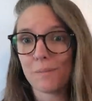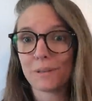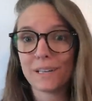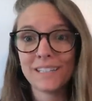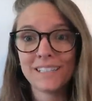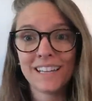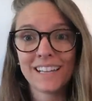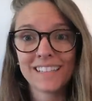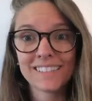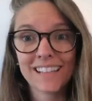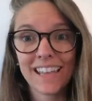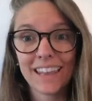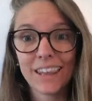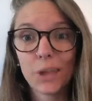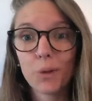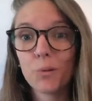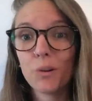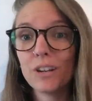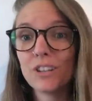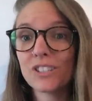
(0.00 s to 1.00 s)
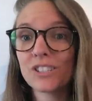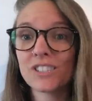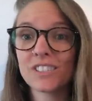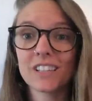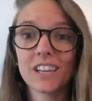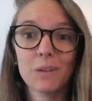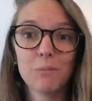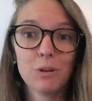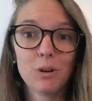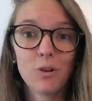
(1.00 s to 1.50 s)
I'm going to take sign language. This
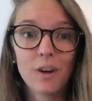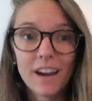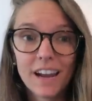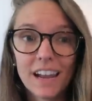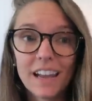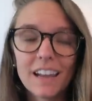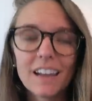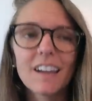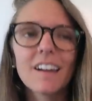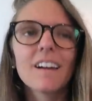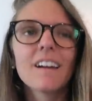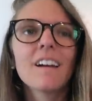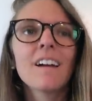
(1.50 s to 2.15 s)
is going to be great.